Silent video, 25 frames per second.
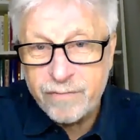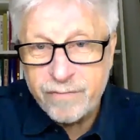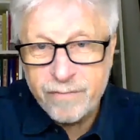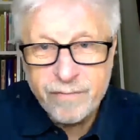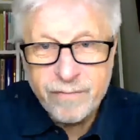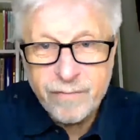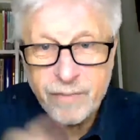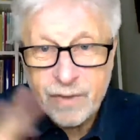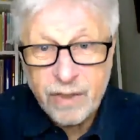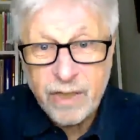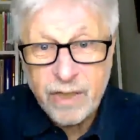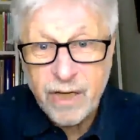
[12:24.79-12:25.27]

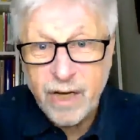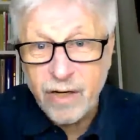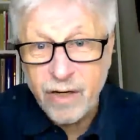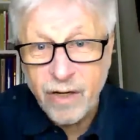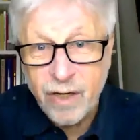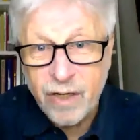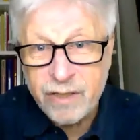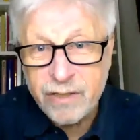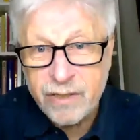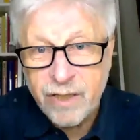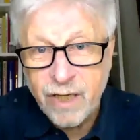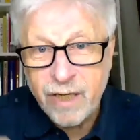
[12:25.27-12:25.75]
the dark
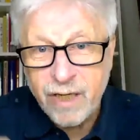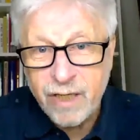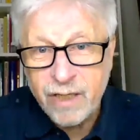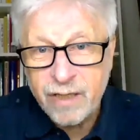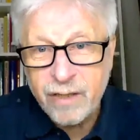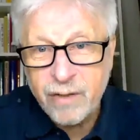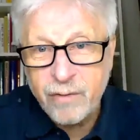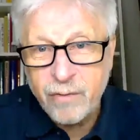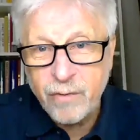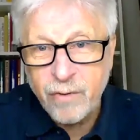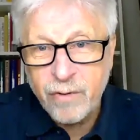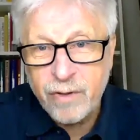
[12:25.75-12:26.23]
side,
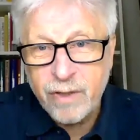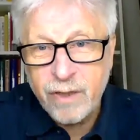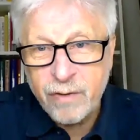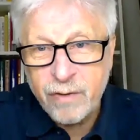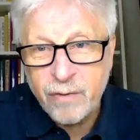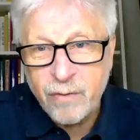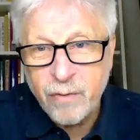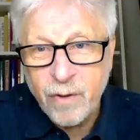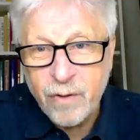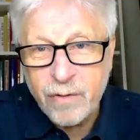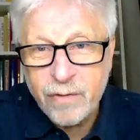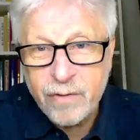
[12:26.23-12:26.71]
quote
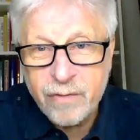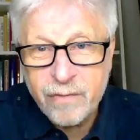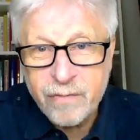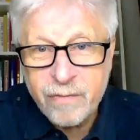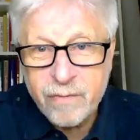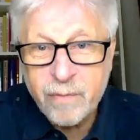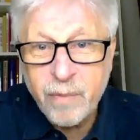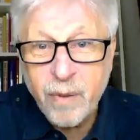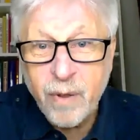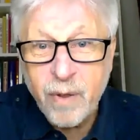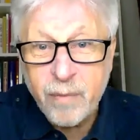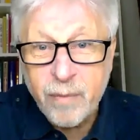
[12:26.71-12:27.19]
unquote,
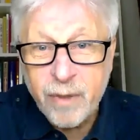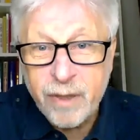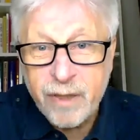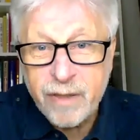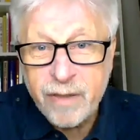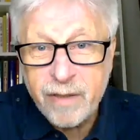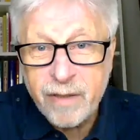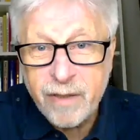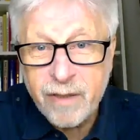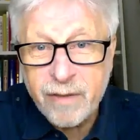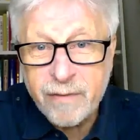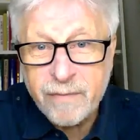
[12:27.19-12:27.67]

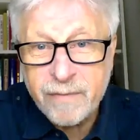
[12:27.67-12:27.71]
permanently.